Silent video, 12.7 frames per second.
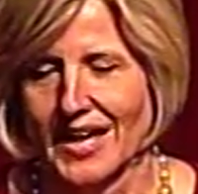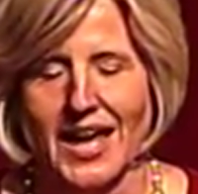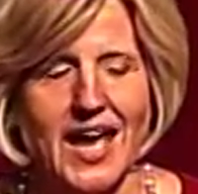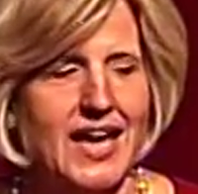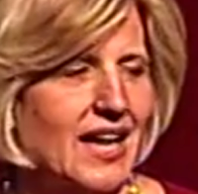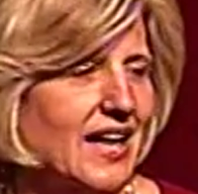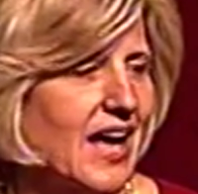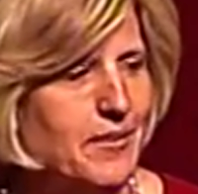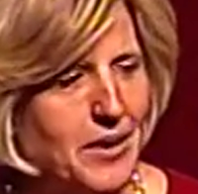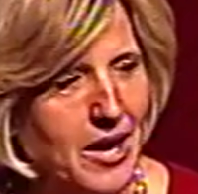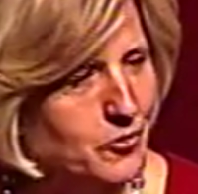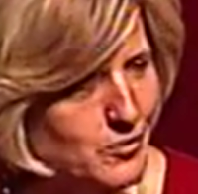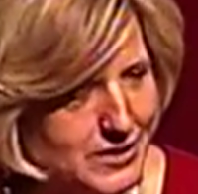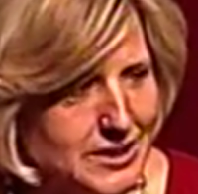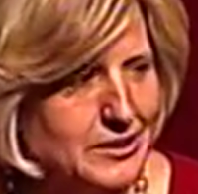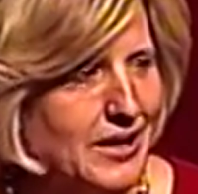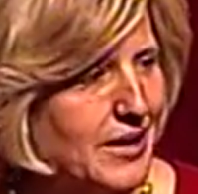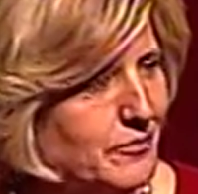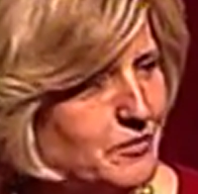And I really
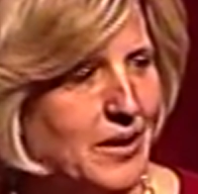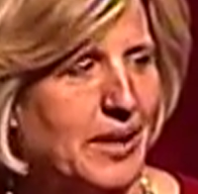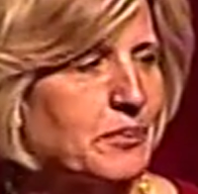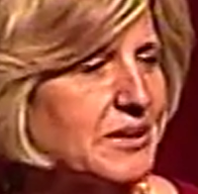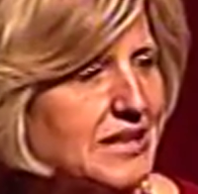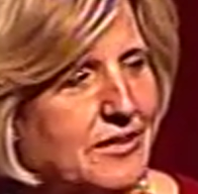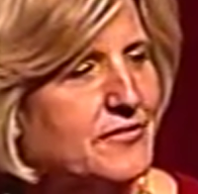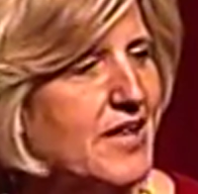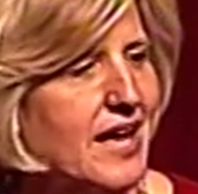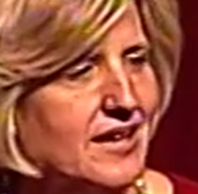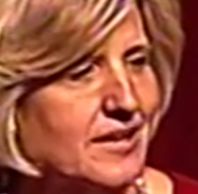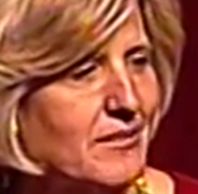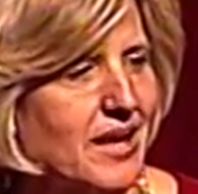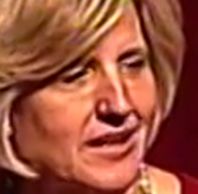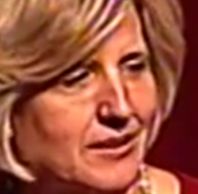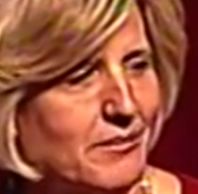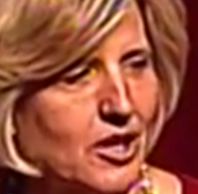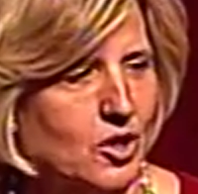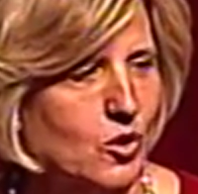believe that in
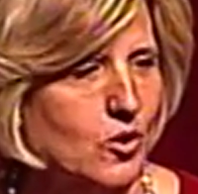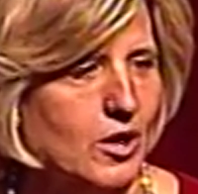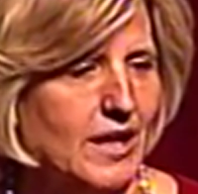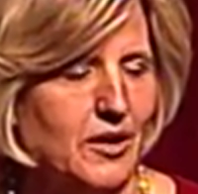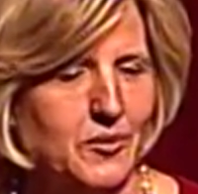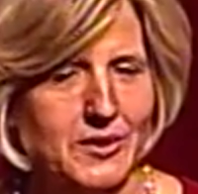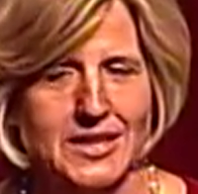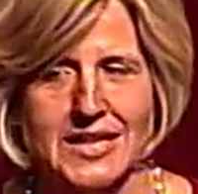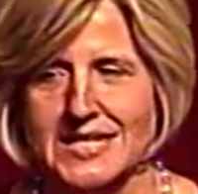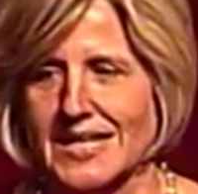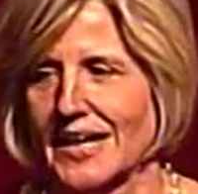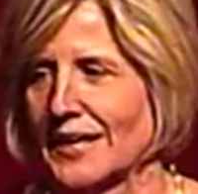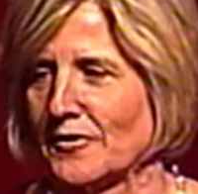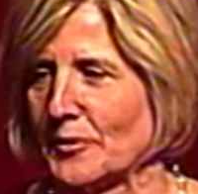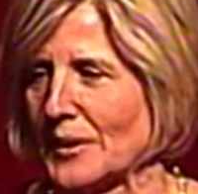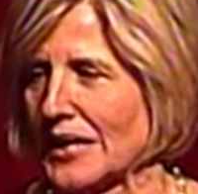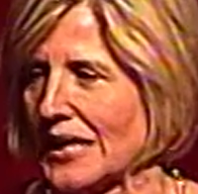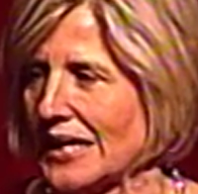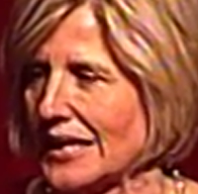my core, and I realize not
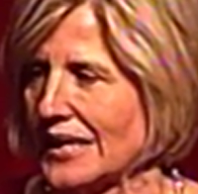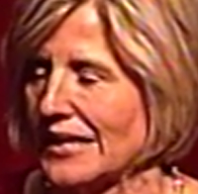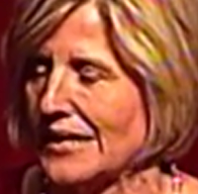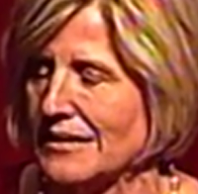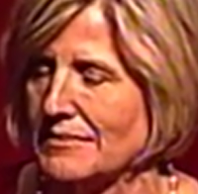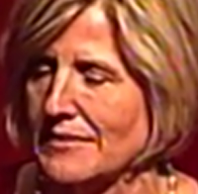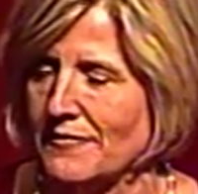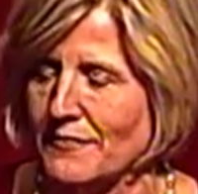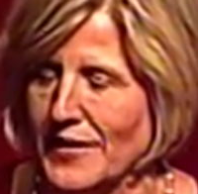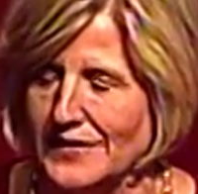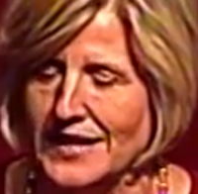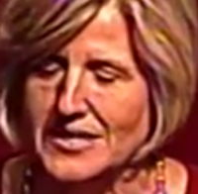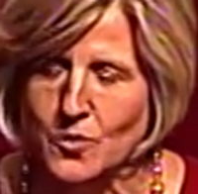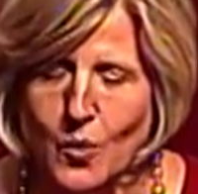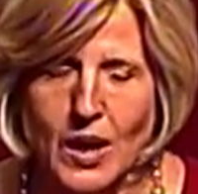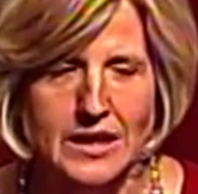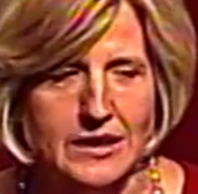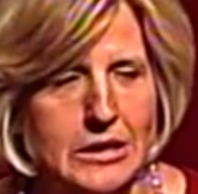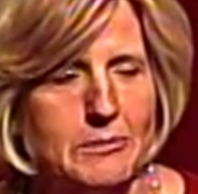everybody, in fact, that's why
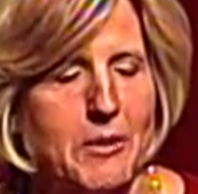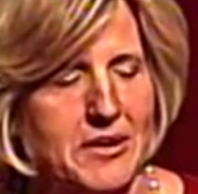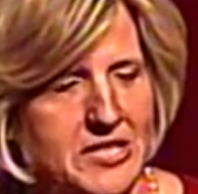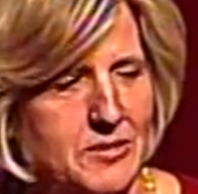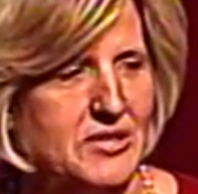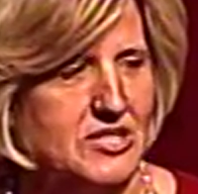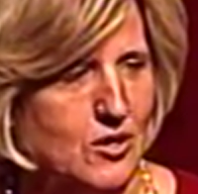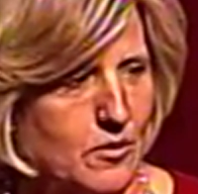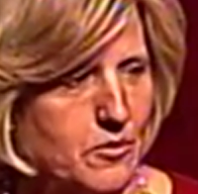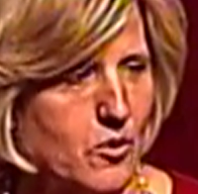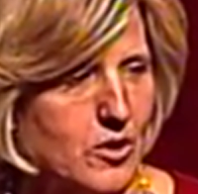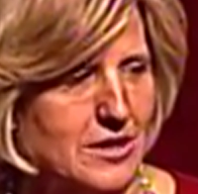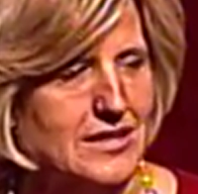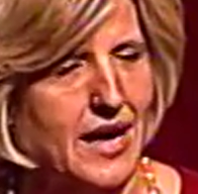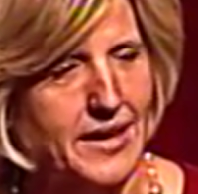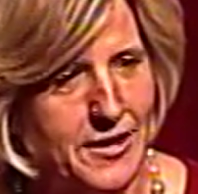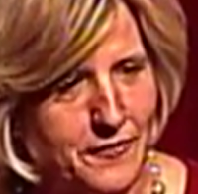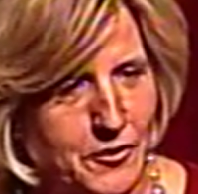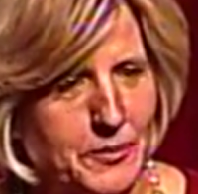legal momentum is so important. Not
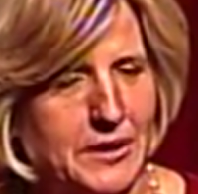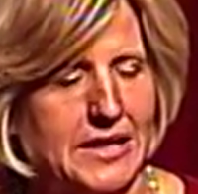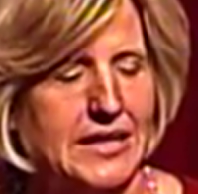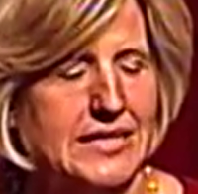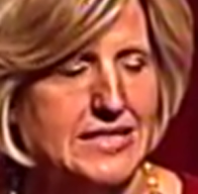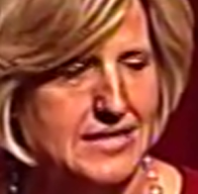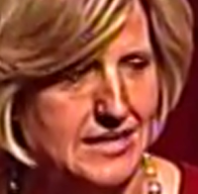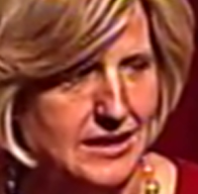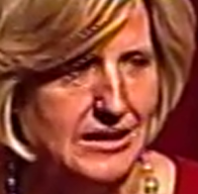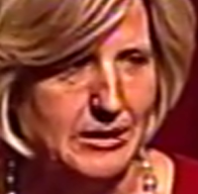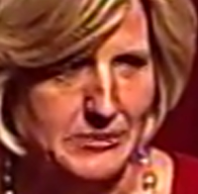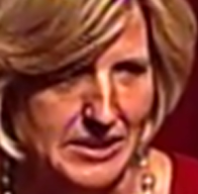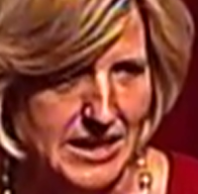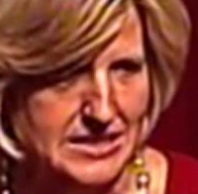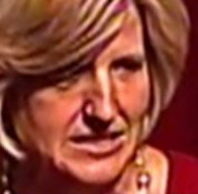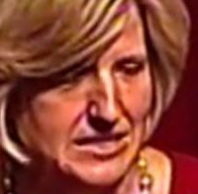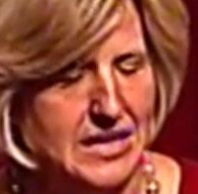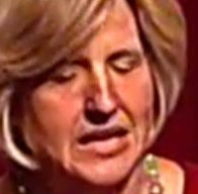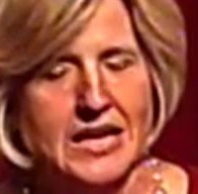everybody is as lucky and blessed
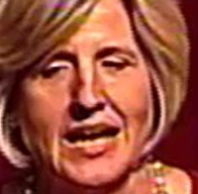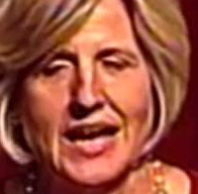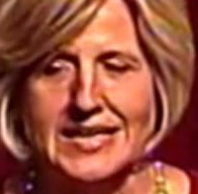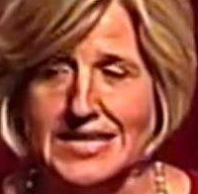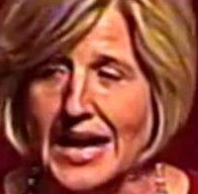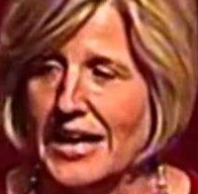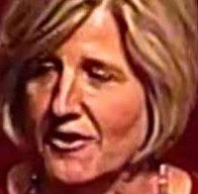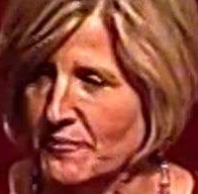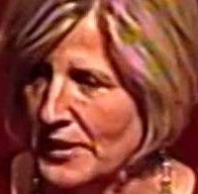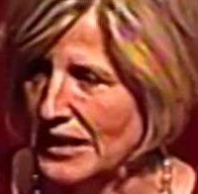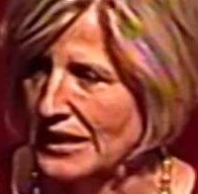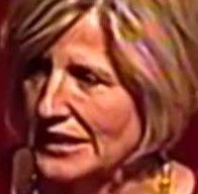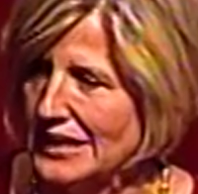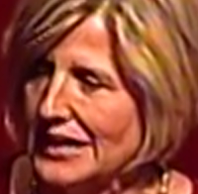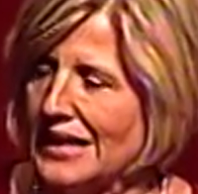as I have been.